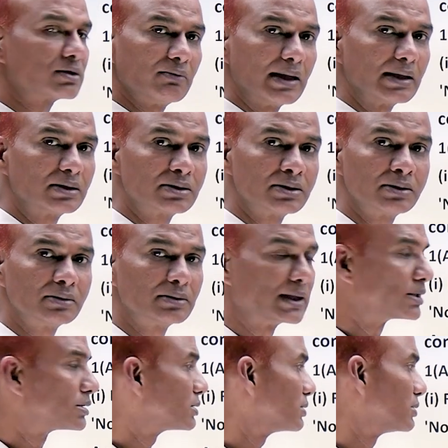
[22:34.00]
question
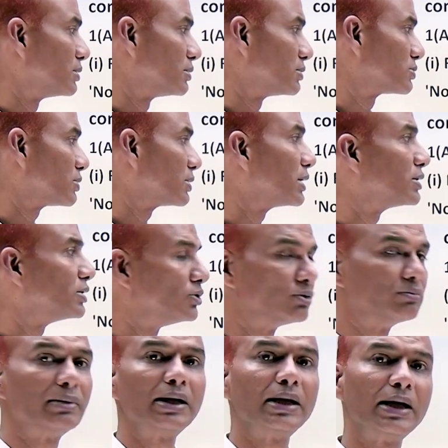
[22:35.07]
that so that you
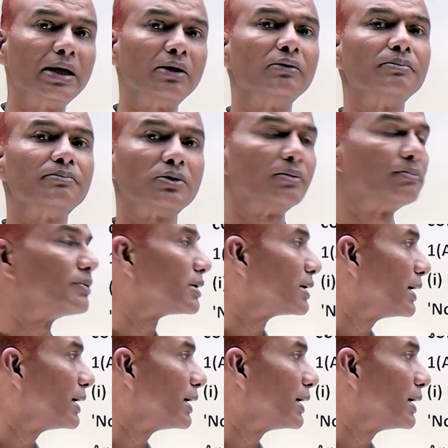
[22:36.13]
may have a proper